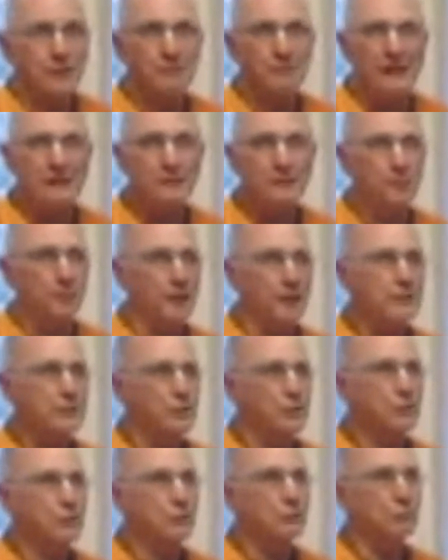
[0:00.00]
made the
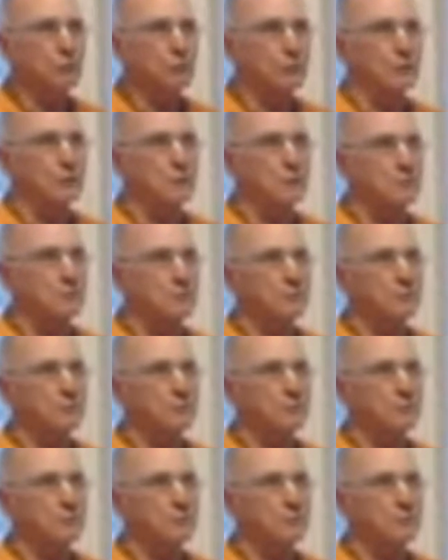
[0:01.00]
place a jewel